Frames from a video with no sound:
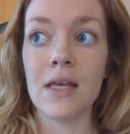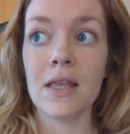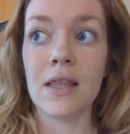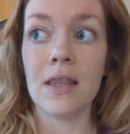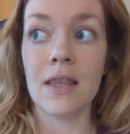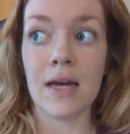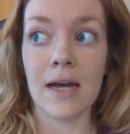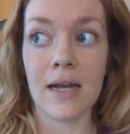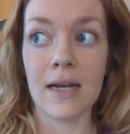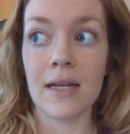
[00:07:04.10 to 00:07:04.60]

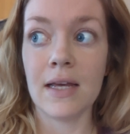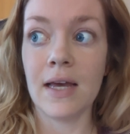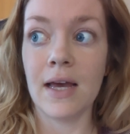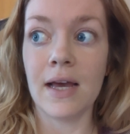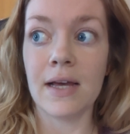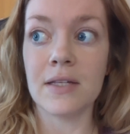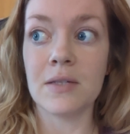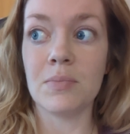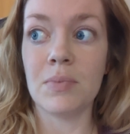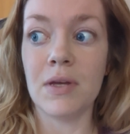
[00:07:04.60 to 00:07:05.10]
That
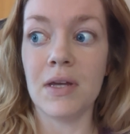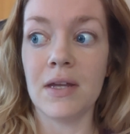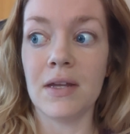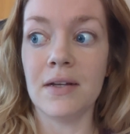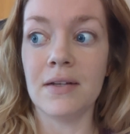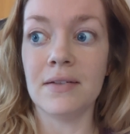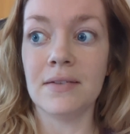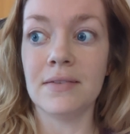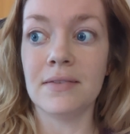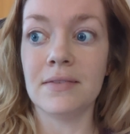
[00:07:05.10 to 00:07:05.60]
has
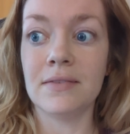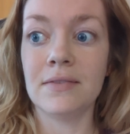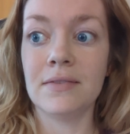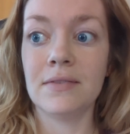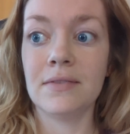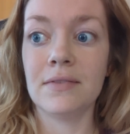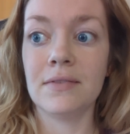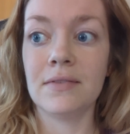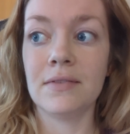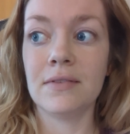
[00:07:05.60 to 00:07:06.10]
been
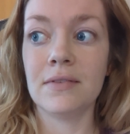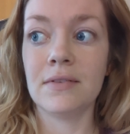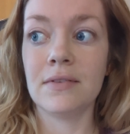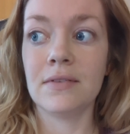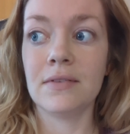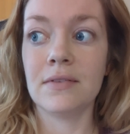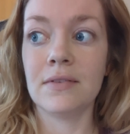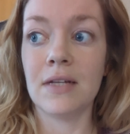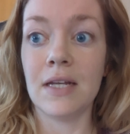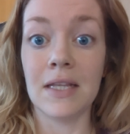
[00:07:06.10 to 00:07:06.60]

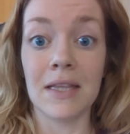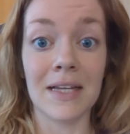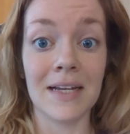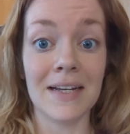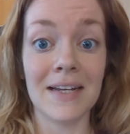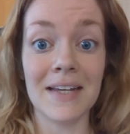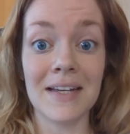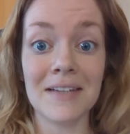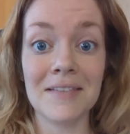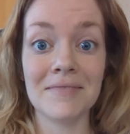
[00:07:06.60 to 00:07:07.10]

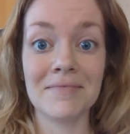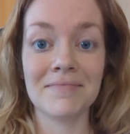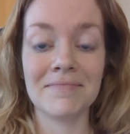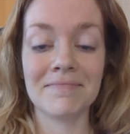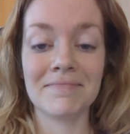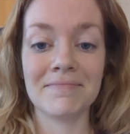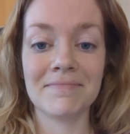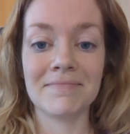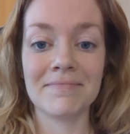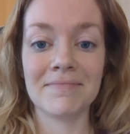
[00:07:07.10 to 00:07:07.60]
enlightening,
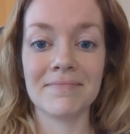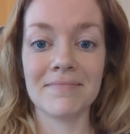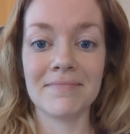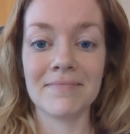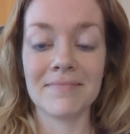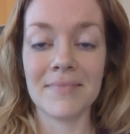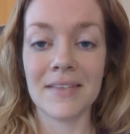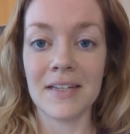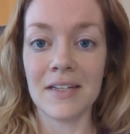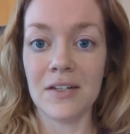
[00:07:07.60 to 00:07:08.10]

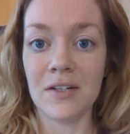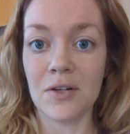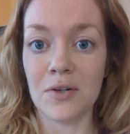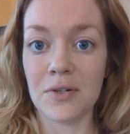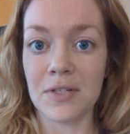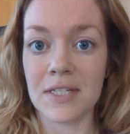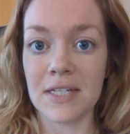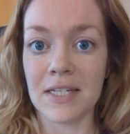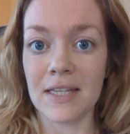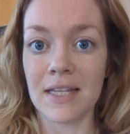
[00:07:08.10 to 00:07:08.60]

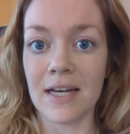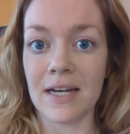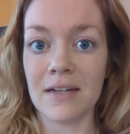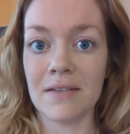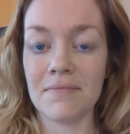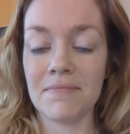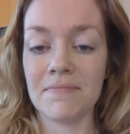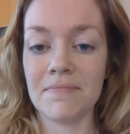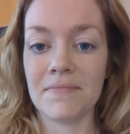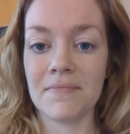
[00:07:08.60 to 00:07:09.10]
noticing
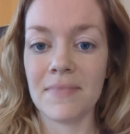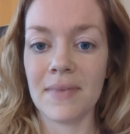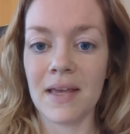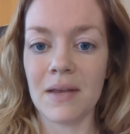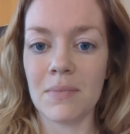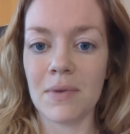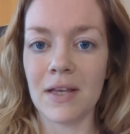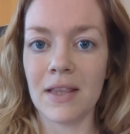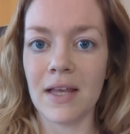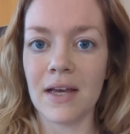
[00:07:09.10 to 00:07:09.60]
that
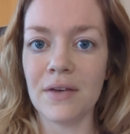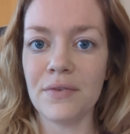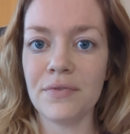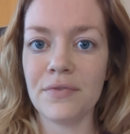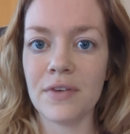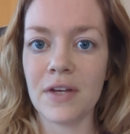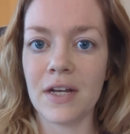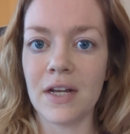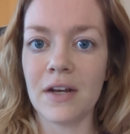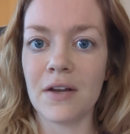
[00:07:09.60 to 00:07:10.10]
in my
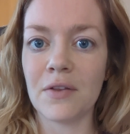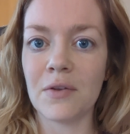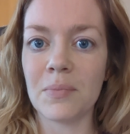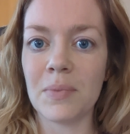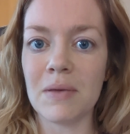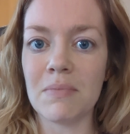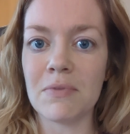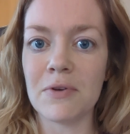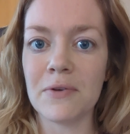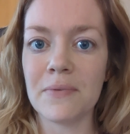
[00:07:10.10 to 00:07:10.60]
life and in other
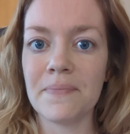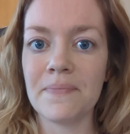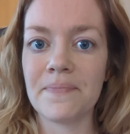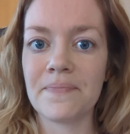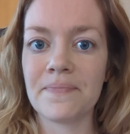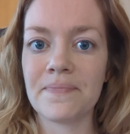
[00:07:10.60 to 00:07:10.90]
people.